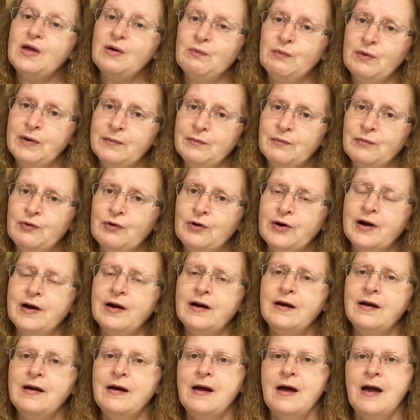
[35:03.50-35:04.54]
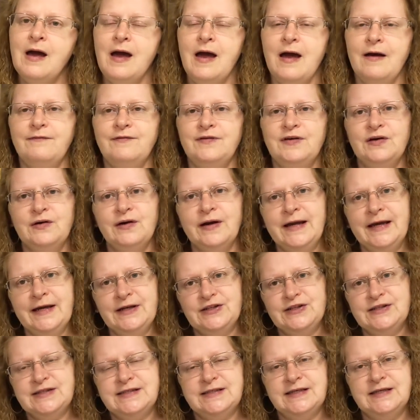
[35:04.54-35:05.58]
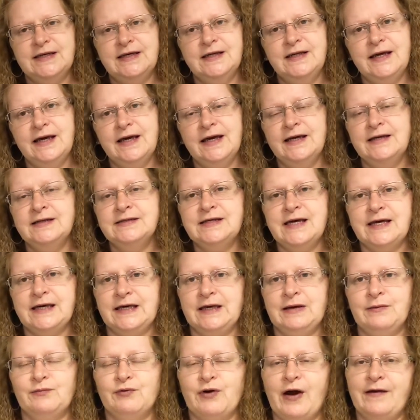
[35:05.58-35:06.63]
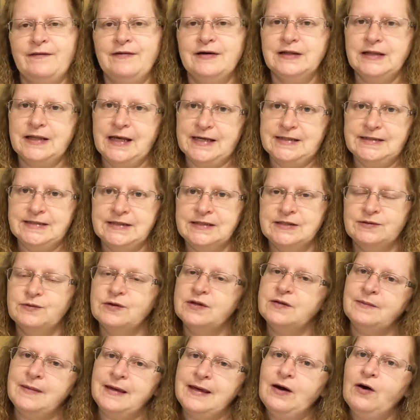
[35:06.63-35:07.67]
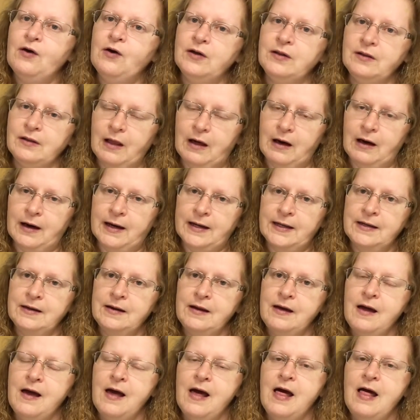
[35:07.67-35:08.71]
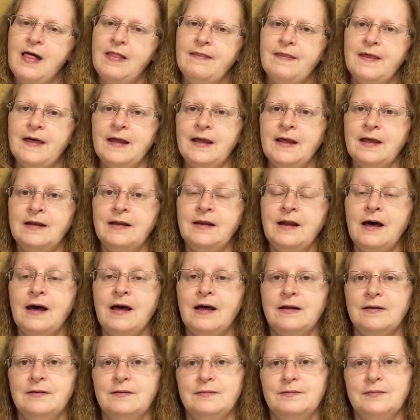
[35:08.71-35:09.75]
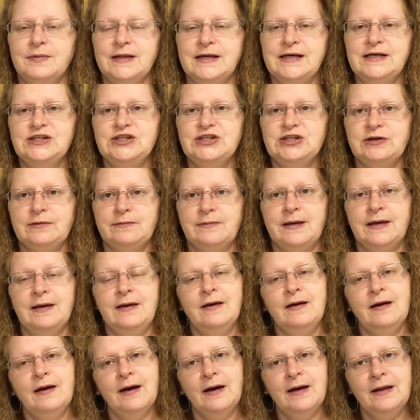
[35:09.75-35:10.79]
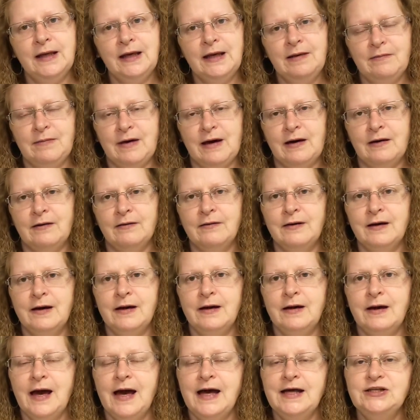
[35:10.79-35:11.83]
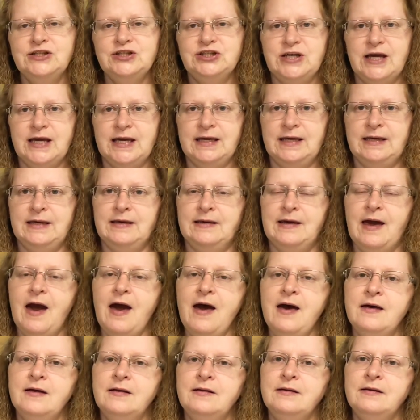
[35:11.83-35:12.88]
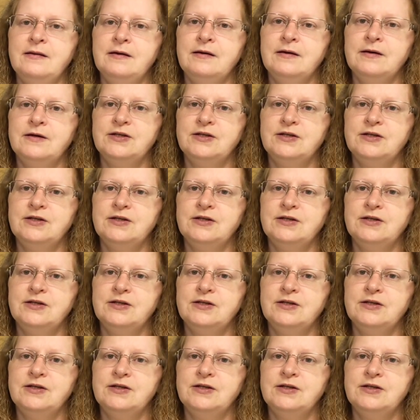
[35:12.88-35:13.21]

Want more? If you are interested in taking private lessons with me online, then please shoot me an email at jenjazdaz